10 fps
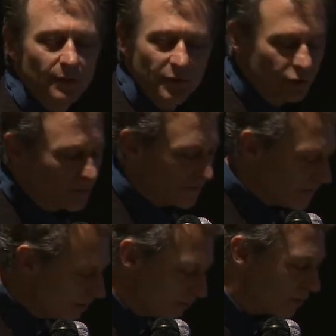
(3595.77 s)
He told me a
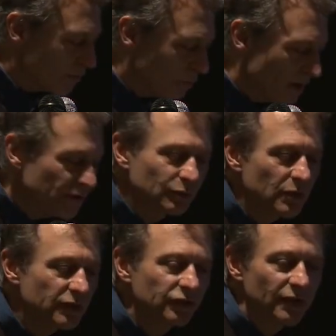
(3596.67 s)
funny story once
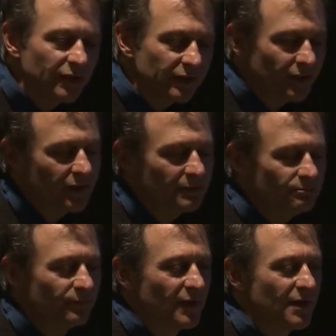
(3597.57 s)
where he said
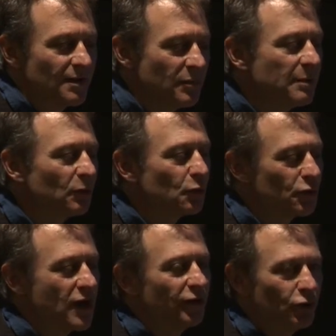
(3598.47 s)
people who were
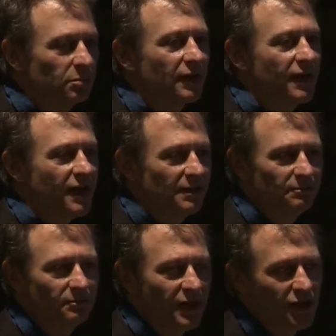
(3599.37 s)
trying to
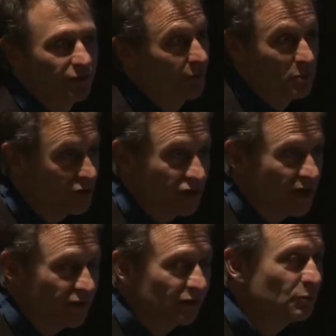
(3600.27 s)
duplicate Peanuts for
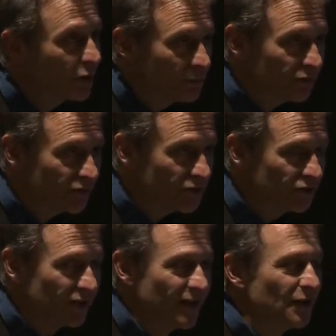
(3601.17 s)
merchandising
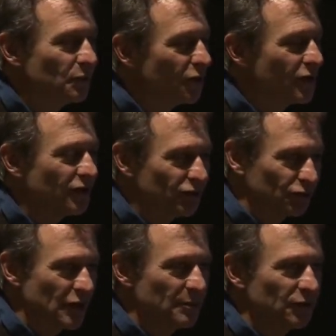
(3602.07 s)
purposes would look at his
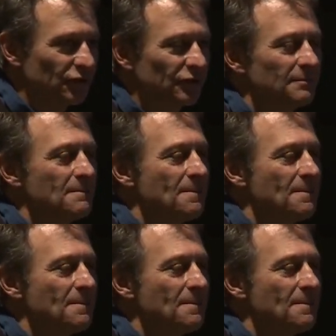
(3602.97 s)
strips